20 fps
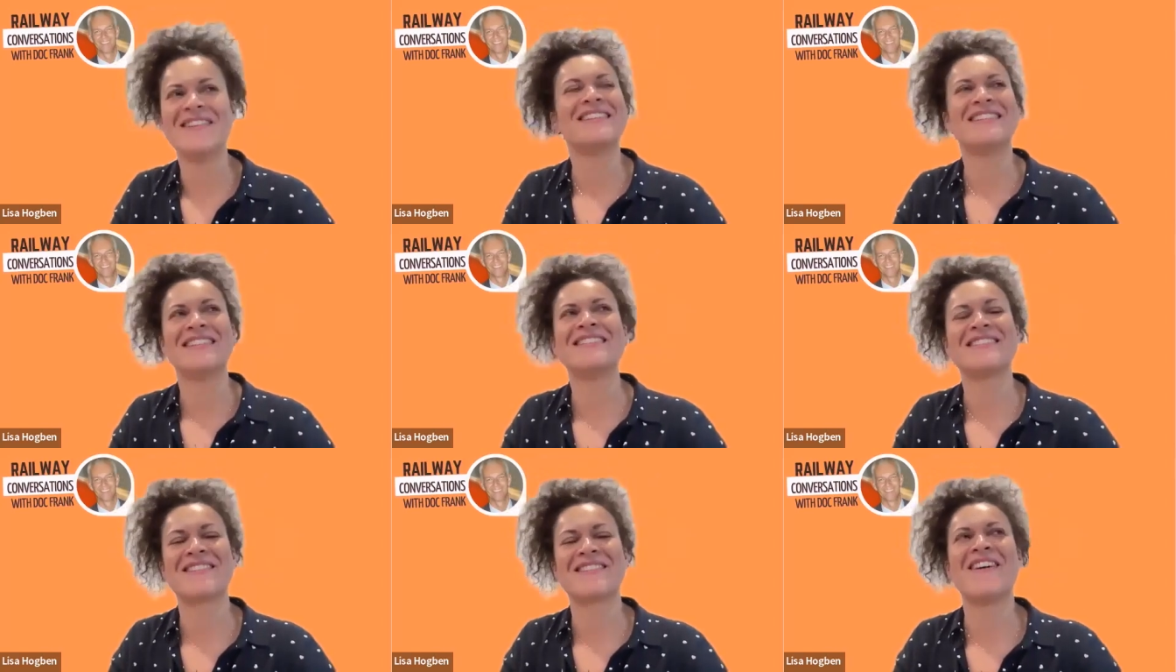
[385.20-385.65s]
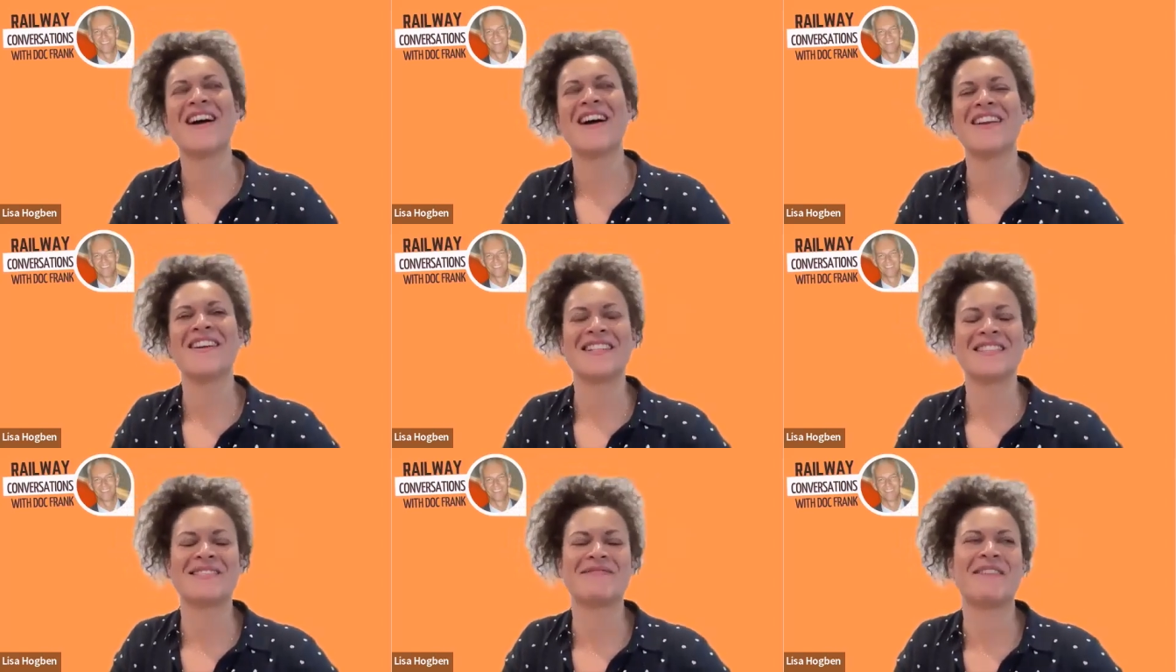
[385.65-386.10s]
it's quite
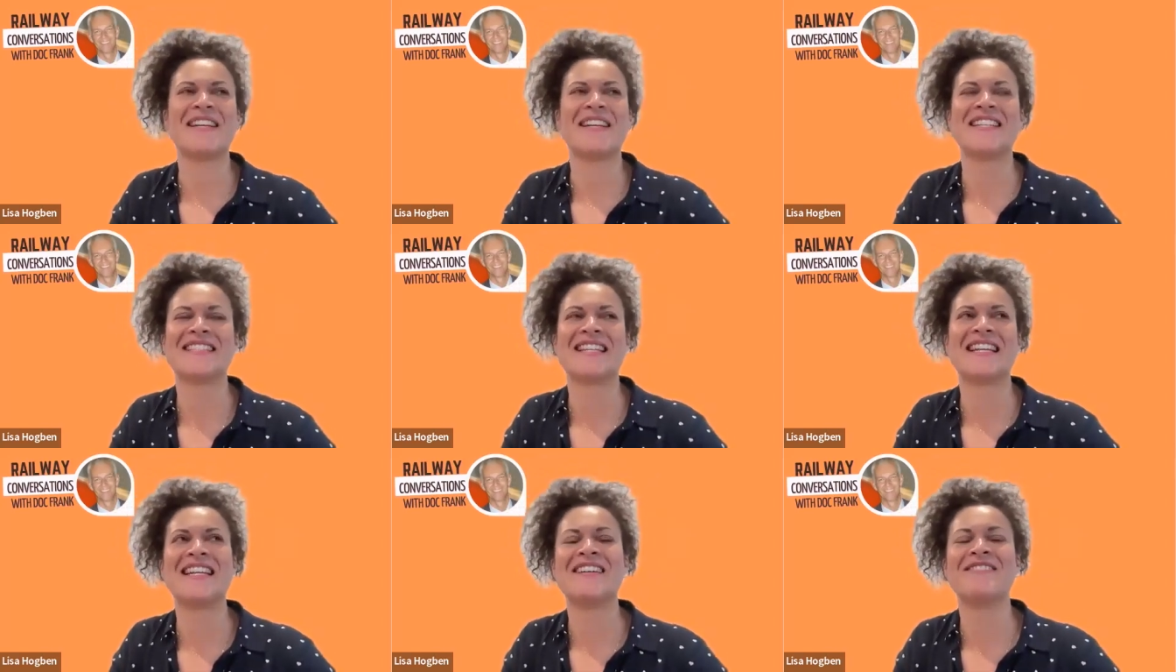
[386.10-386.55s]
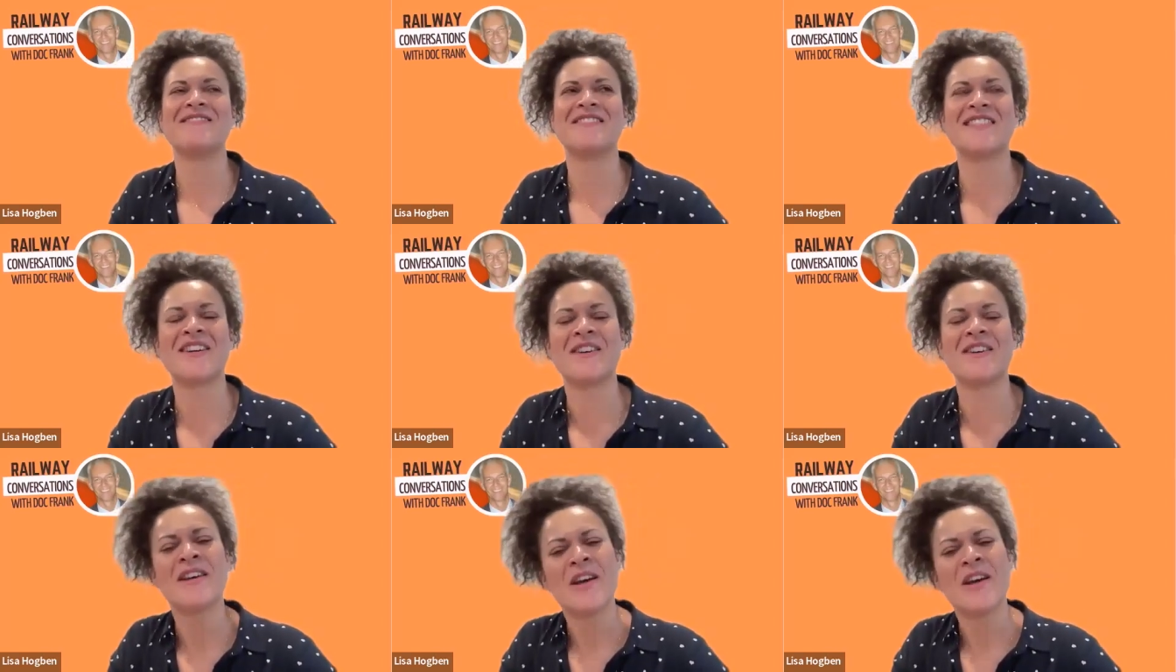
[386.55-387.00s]
a nice place to live.
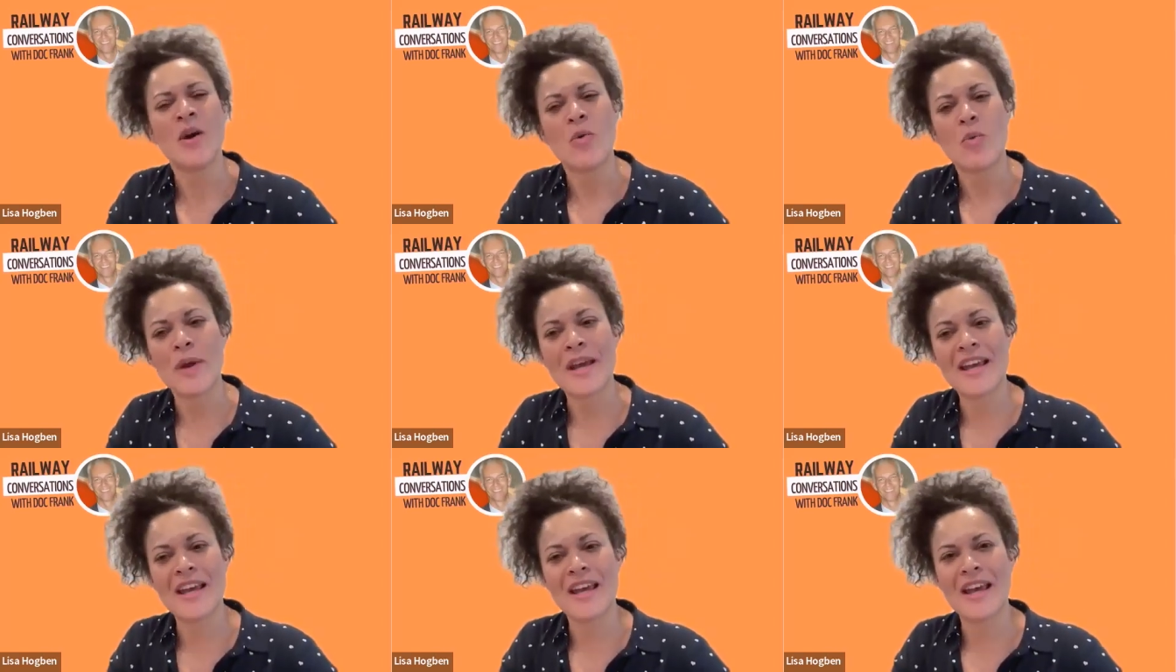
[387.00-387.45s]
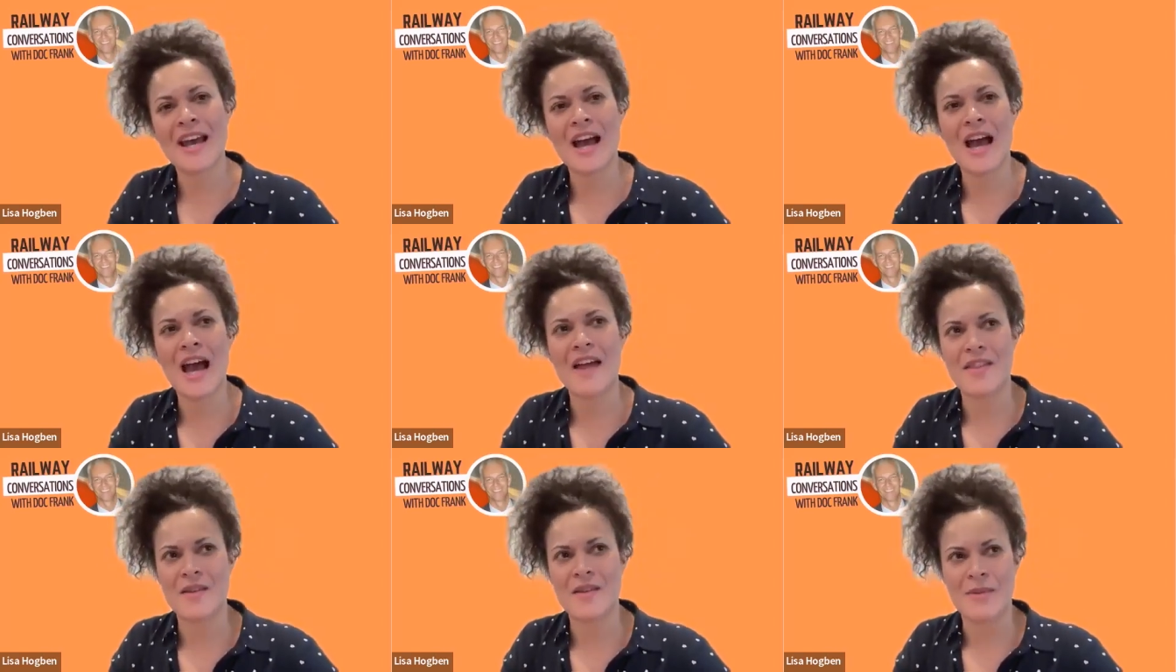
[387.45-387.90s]
So
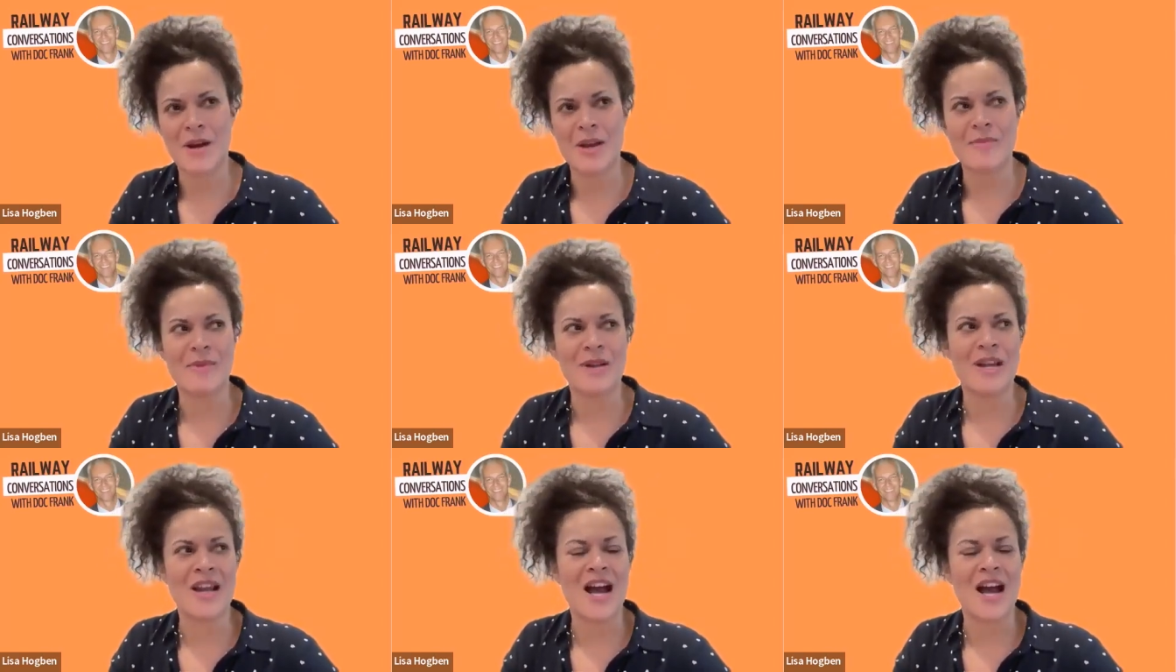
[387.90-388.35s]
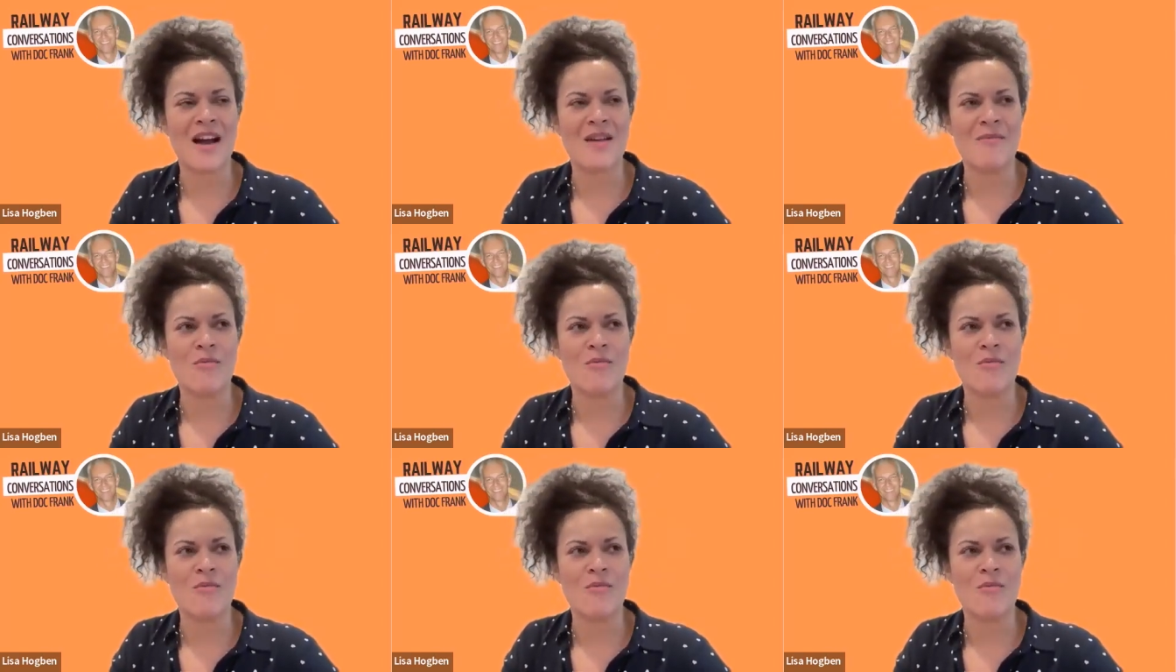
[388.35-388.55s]
we at the moment